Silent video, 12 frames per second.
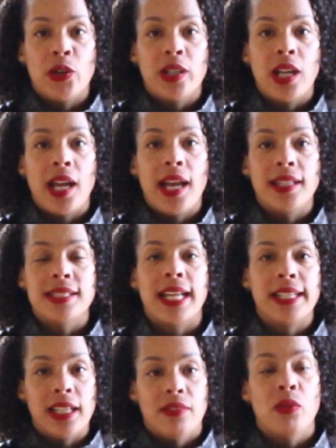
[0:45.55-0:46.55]
and I had this
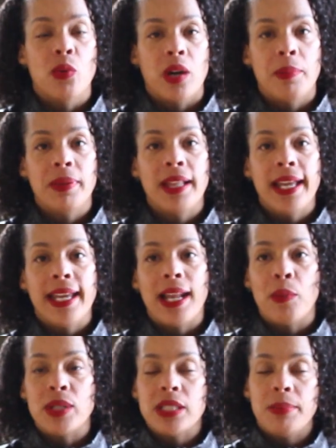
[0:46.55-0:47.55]
idea for a play and
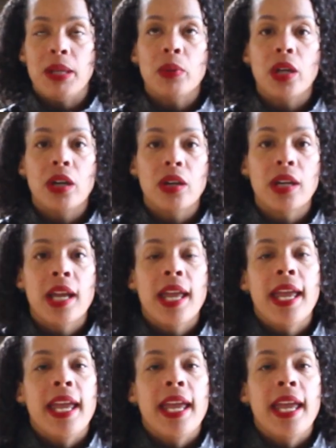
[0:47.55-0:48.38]
I wanted to meet with her,